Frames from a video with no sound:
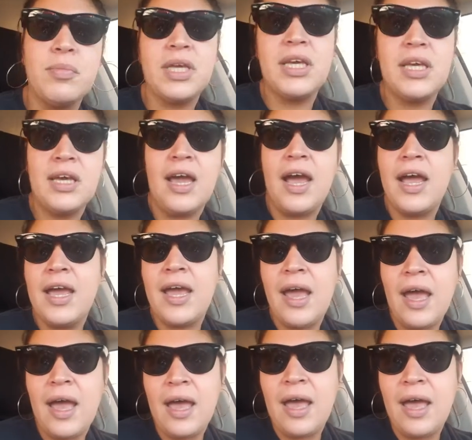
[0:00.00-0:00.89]
me,
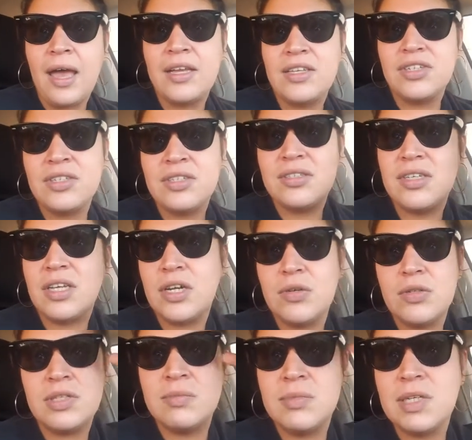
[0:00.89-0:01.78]
I, I just, you
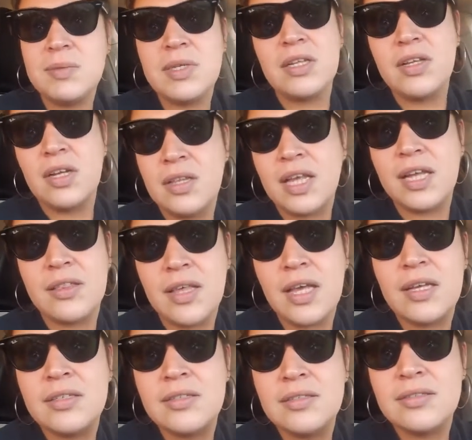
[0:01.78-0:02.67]
know, sometimes I look like
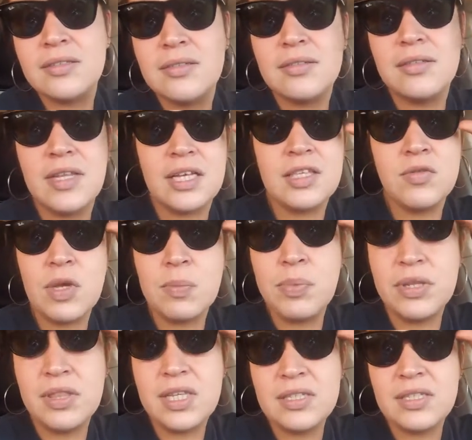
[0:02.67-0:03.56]
this. And that's why I
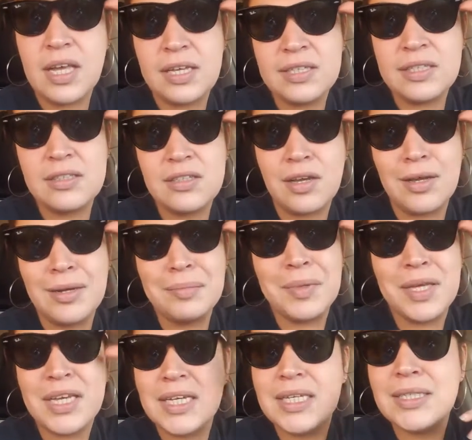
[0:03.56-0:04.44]
put these glasses on
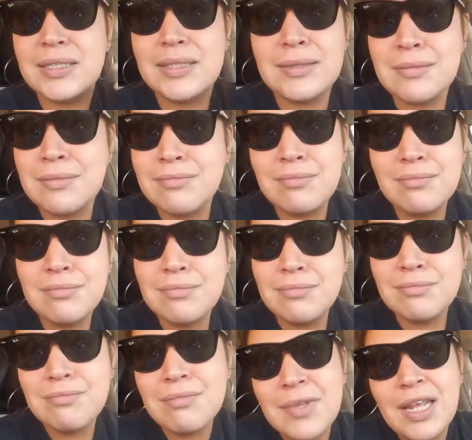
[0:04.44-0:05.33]
because
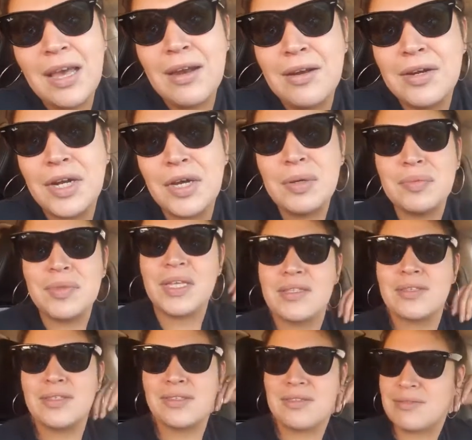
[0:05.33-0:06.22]
I don't know.
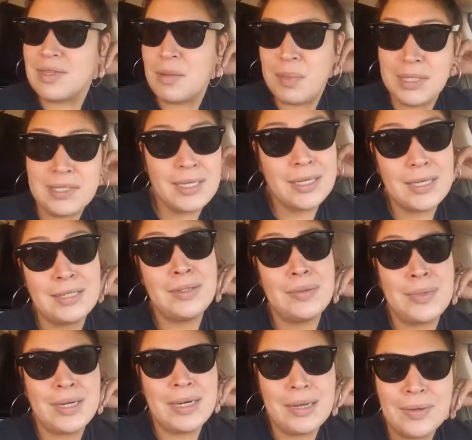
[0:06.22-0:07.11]
That's the best I can
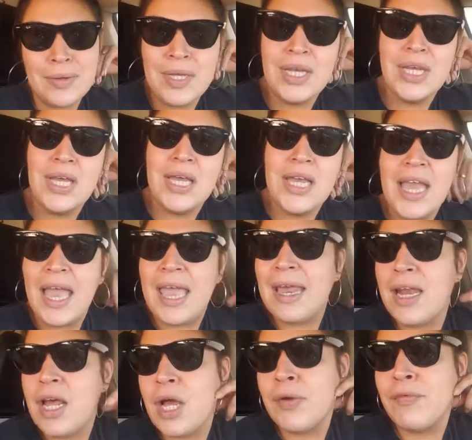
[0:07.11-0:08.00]
do right now.
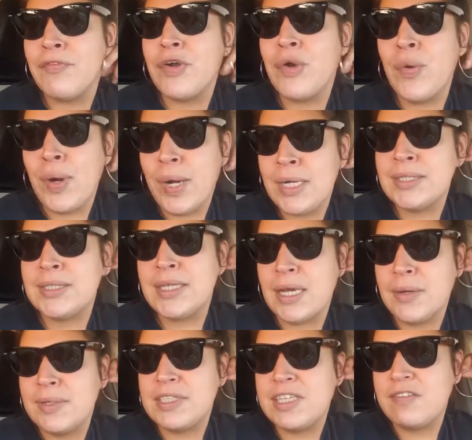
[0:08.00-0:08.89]
And of course,
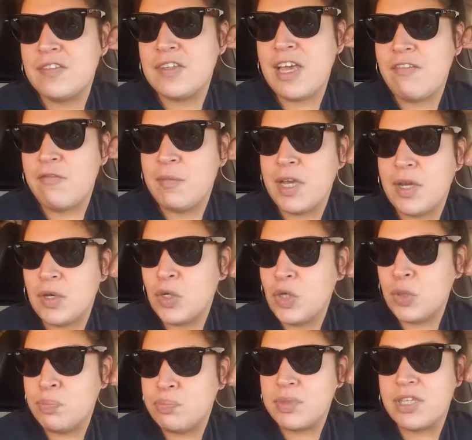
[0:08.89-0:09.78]
I always have to have my
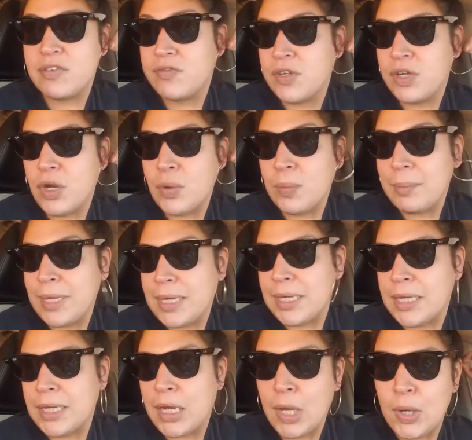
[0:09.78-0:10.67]
hoops if you know me,
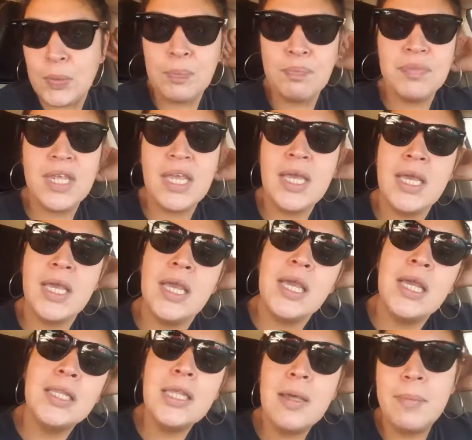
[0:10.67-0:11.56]
you know.
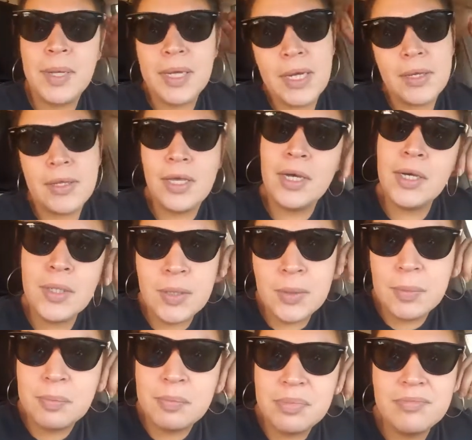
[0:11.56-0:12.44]
The bigger the
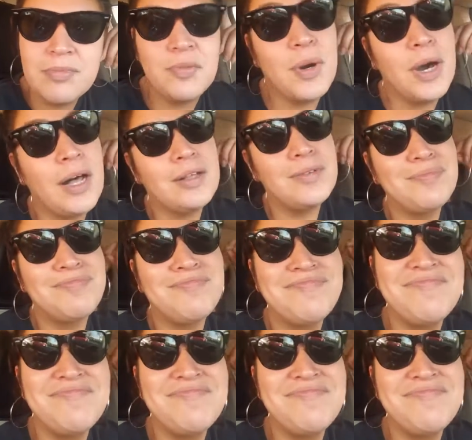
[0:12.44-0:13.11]
hoop, well,